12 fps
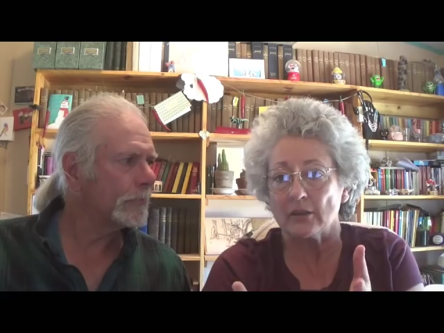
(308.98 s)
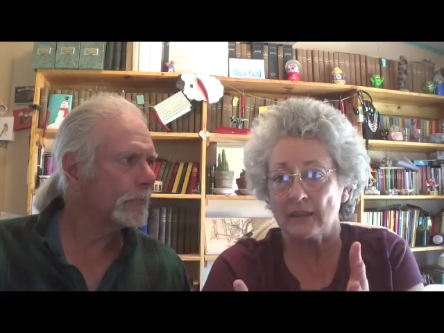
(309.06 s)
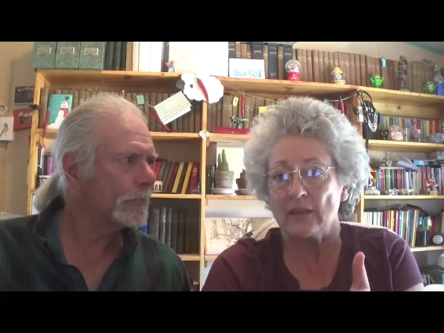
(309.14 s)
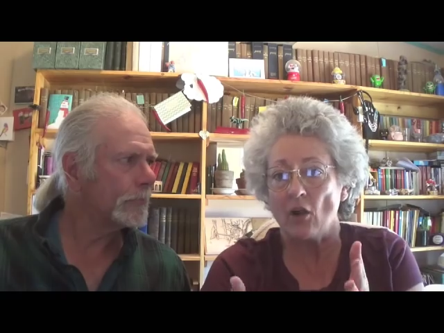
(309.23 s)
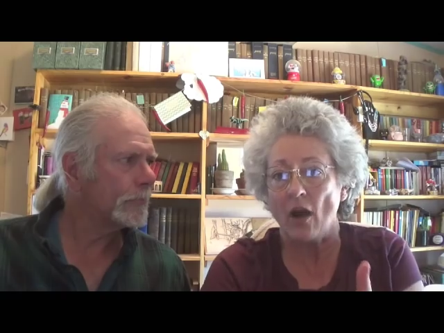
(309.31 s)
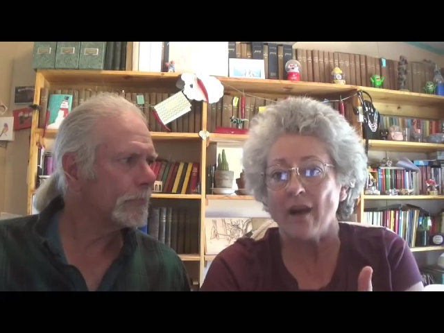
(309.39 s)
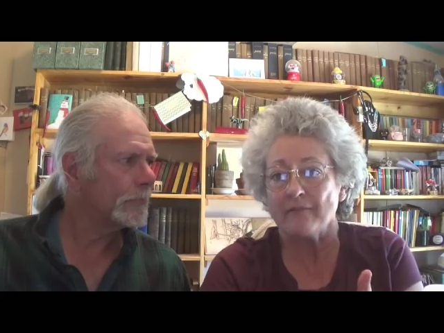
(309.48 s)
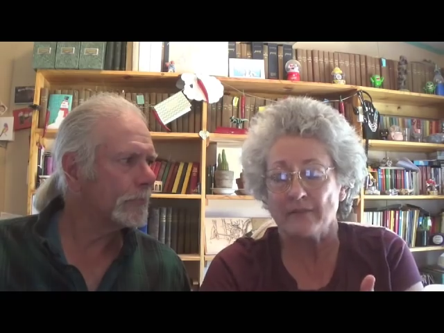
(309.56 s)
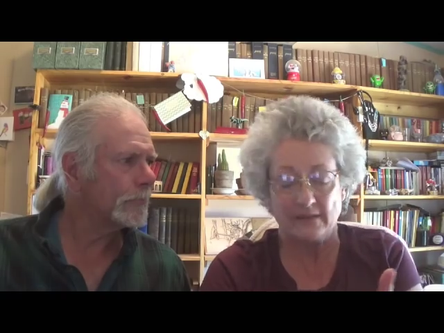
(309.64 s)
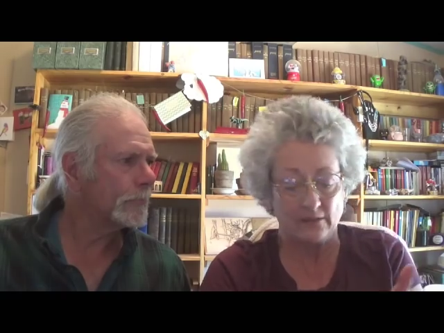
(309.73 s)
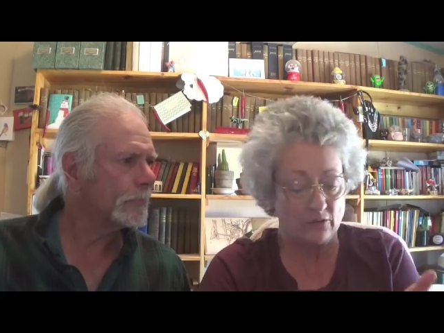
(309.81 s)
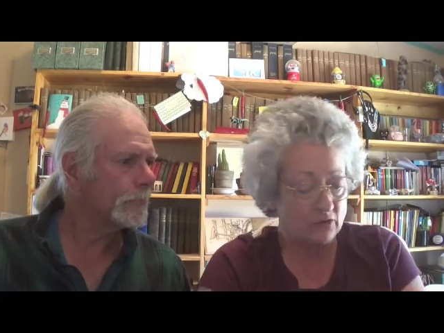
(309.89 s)
Speaker 1: the
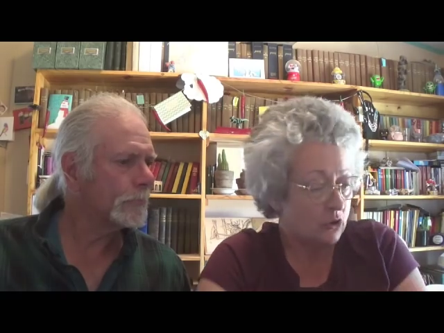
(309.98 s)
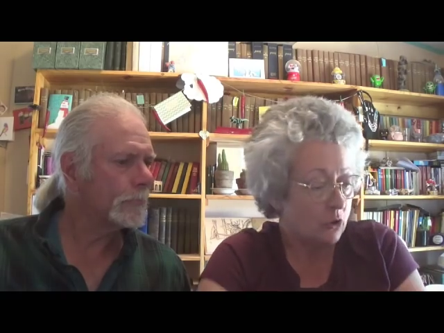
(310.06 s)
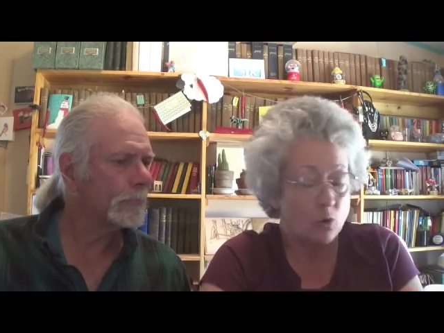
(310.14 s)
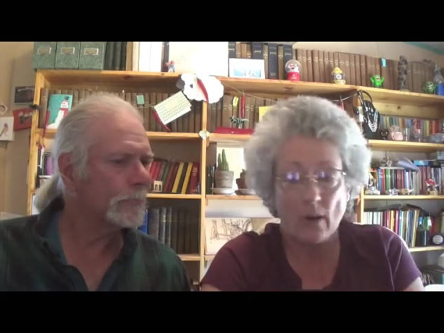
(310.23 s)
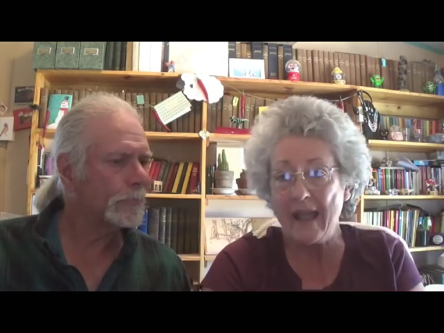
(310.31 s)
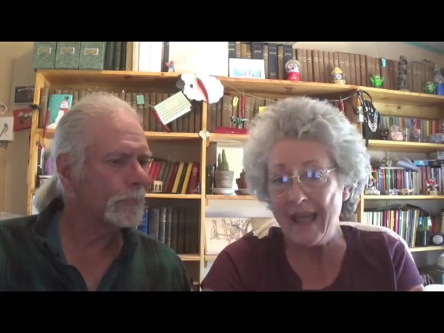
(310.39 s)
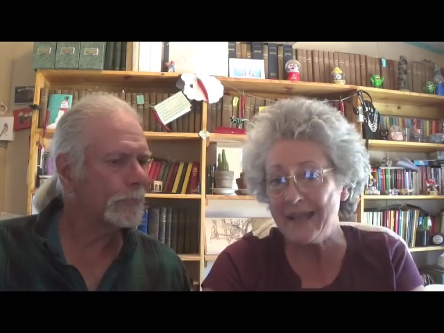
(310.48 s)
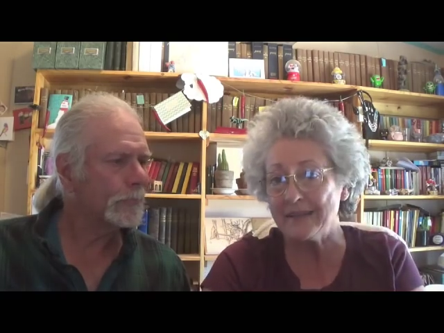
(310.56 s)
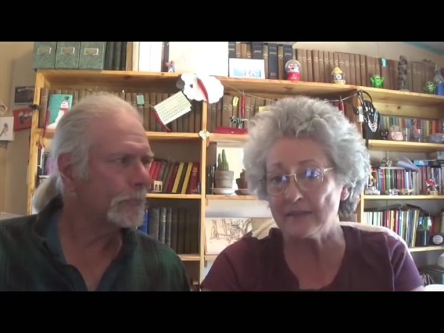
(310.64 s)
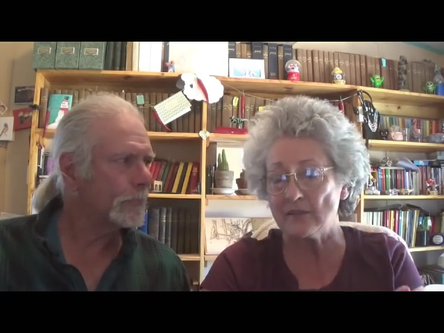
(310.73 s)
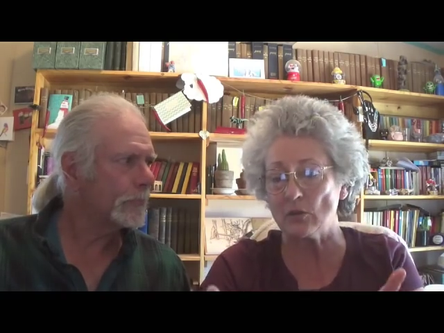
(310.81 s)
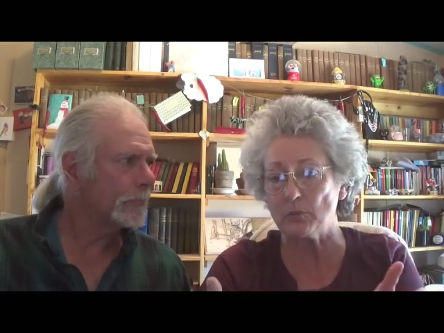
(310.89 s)
officers who are
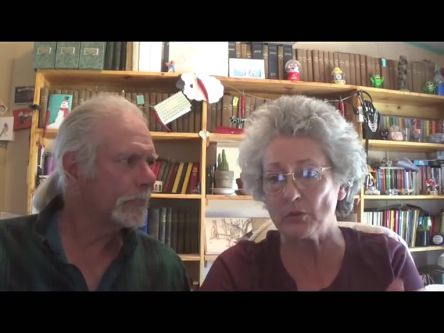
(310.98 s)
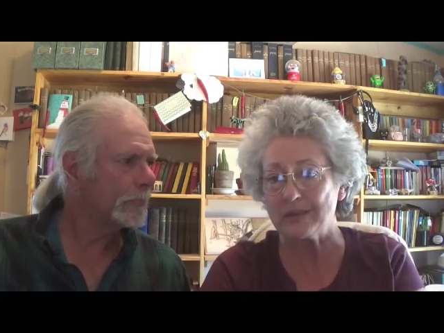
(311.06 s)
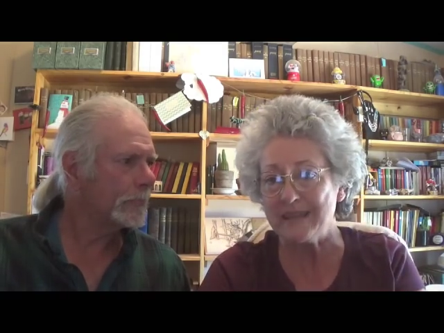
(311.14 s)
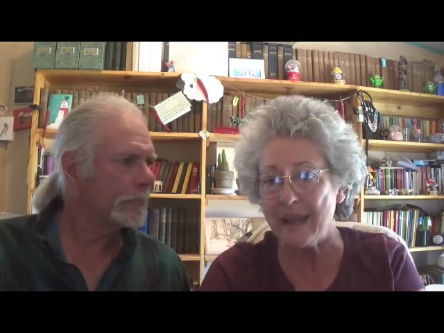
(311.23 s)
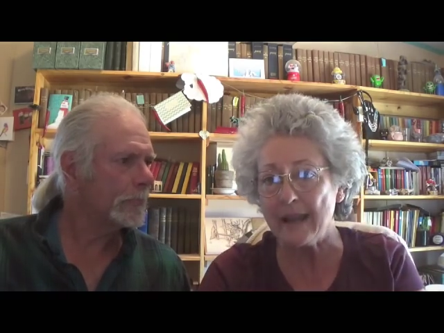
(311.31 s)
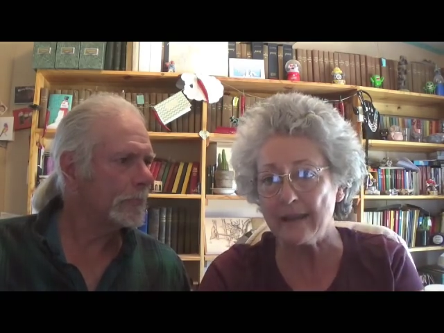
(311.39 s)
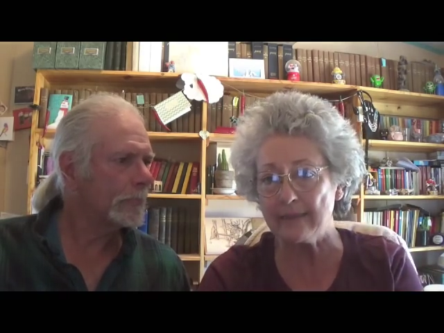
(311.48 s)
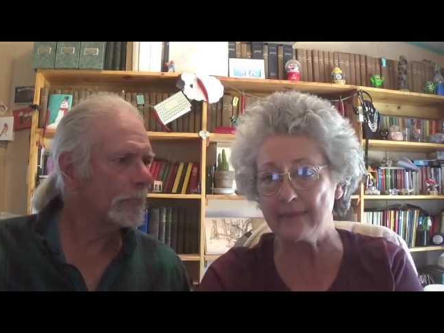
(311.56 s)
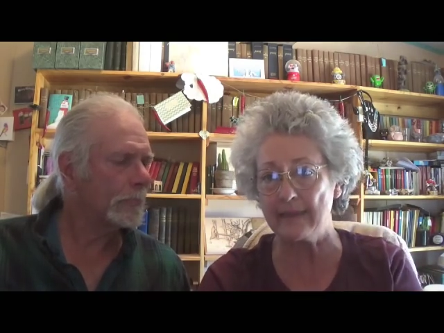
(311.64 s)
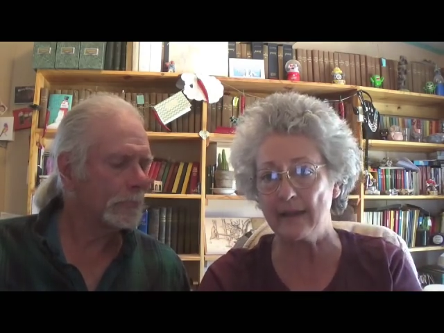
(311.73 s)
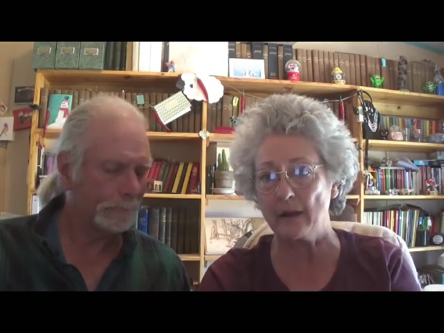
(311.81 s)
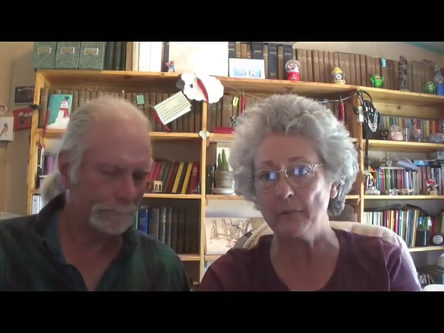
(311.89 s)
asked to
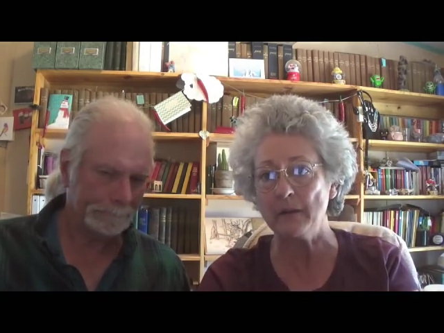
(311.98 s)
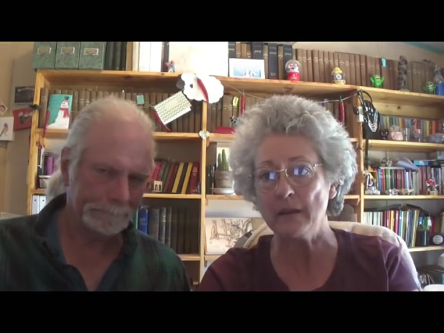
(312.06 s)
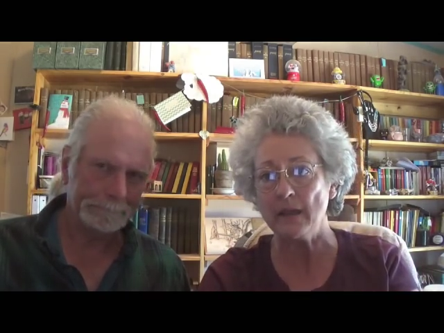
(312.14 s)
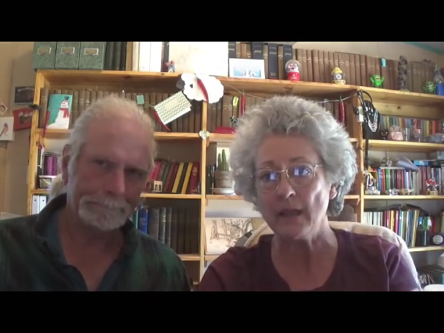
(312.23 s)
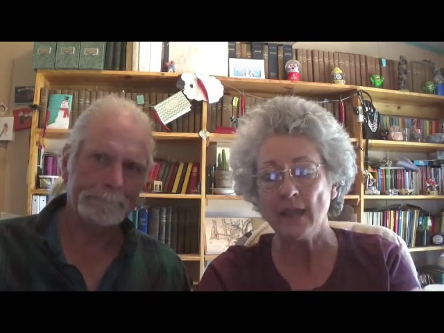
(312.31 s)
protect them,